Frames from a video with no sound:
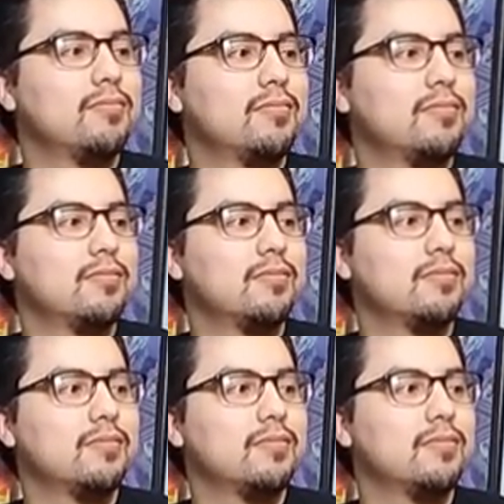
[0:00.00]

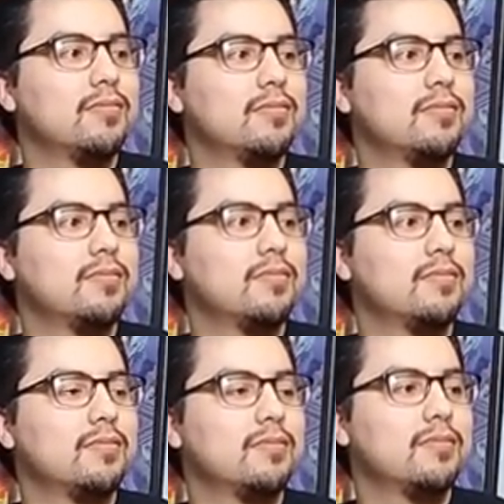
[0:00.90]

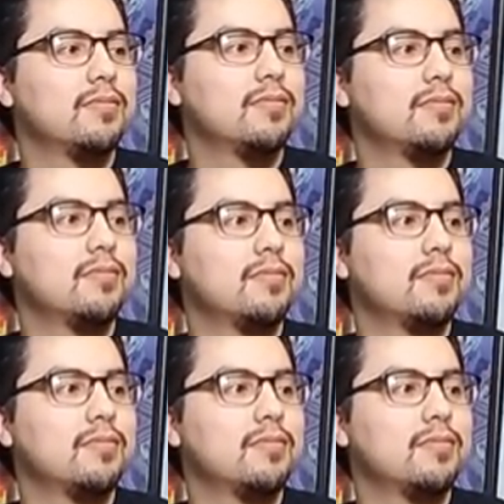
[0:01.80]
(silent)